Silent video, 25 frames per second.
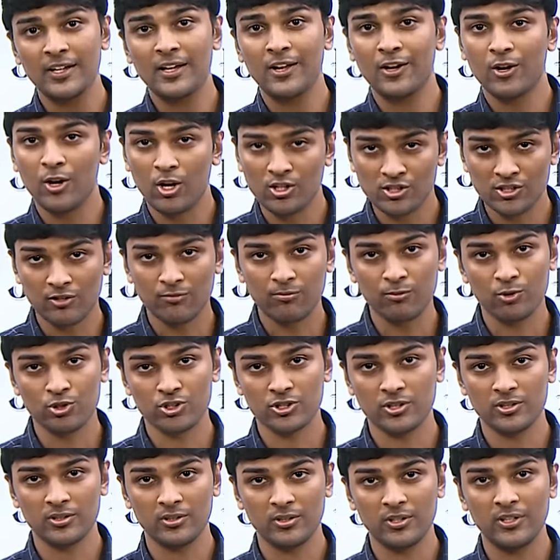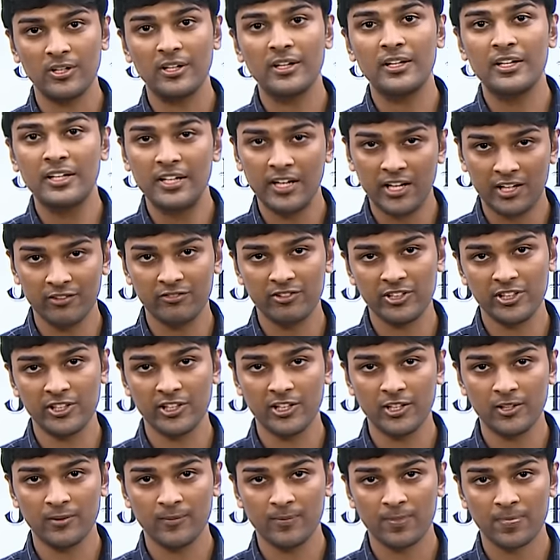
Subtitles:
Laws of motion. Iyakavidigal.